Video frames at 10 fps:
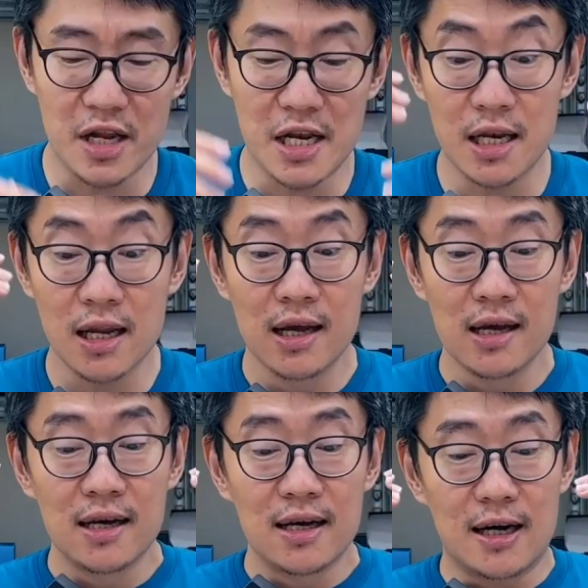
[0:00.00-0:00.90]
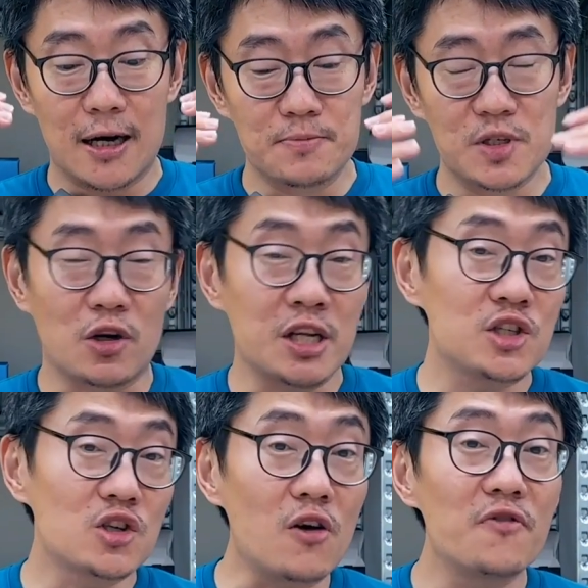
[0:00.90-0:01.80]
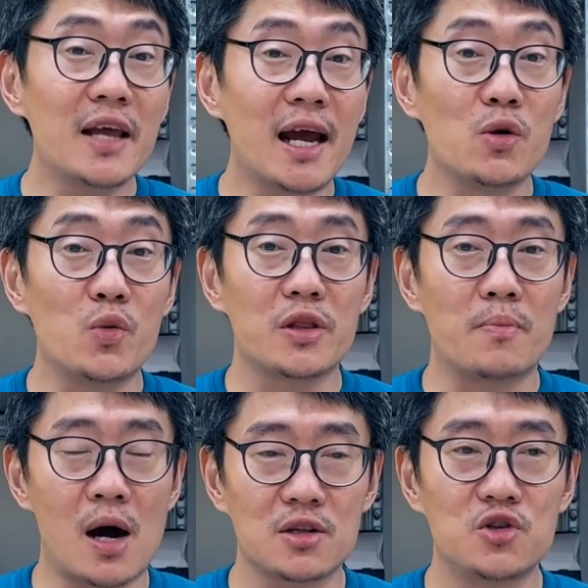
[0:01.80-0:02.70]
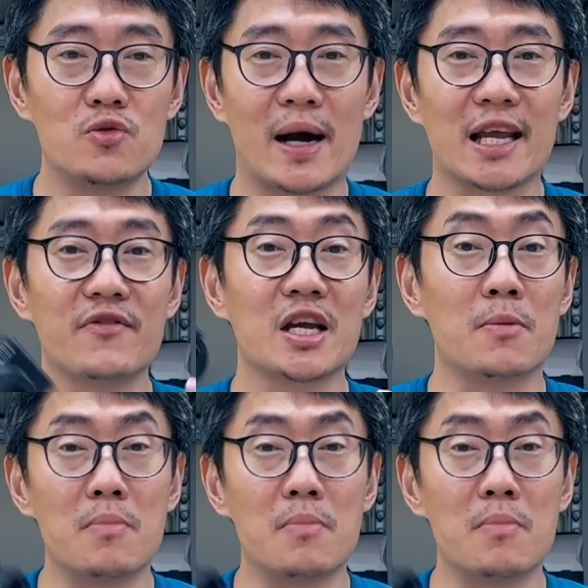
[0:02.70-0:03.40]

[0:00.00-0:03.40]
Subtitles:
in it. Sony solved that with the Mark II by giving it a